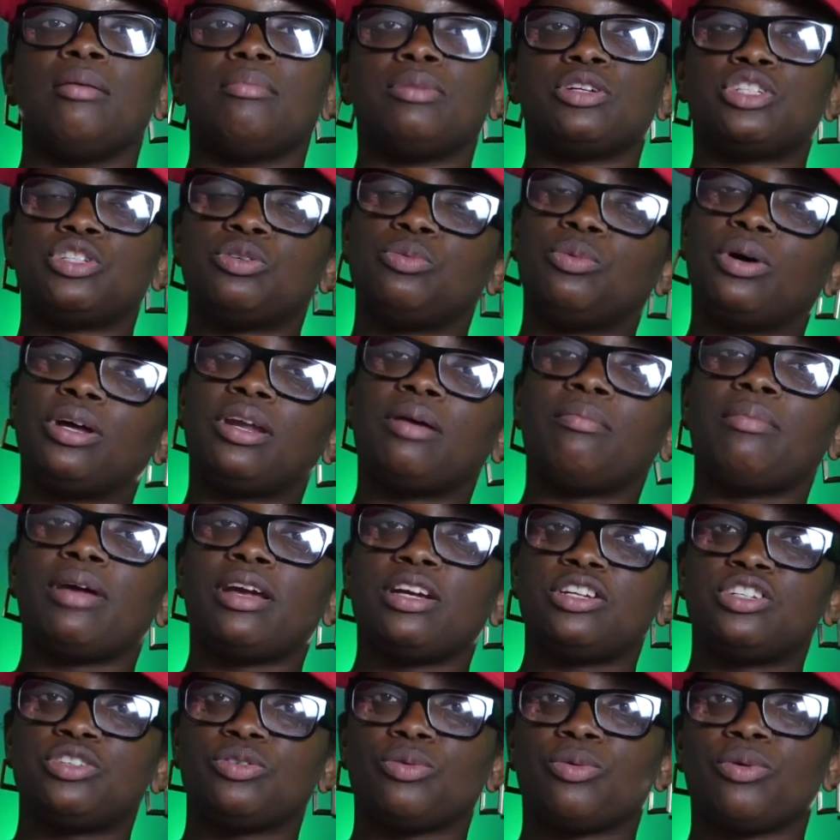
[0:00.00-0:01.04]
but you want to
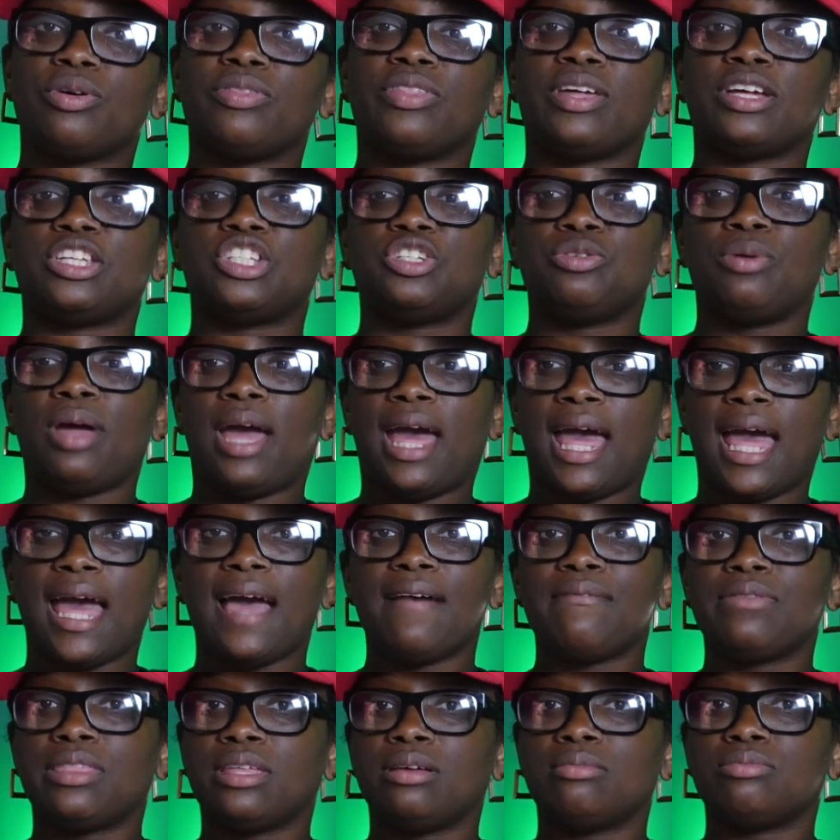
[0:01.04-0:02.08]
make sure that you
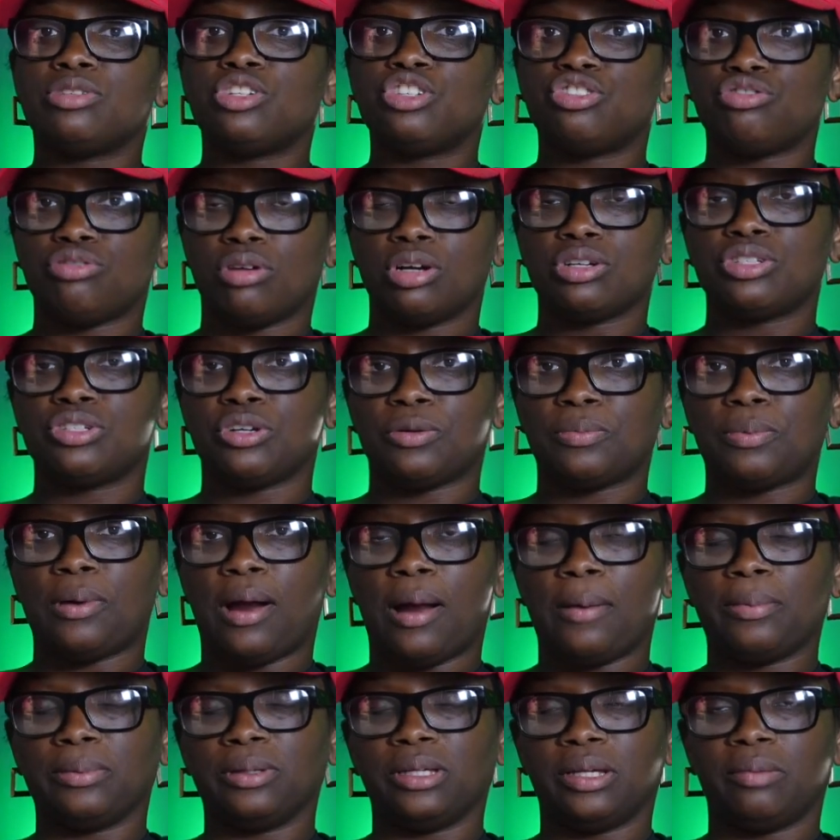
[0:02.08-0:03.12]
have them structured
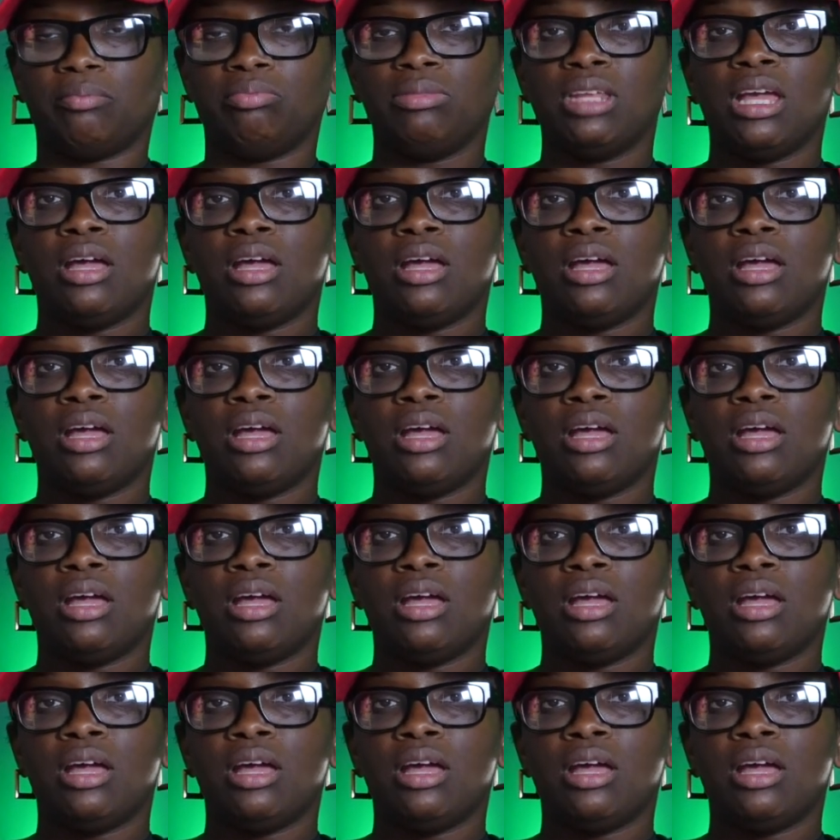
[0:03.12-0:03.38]
properly.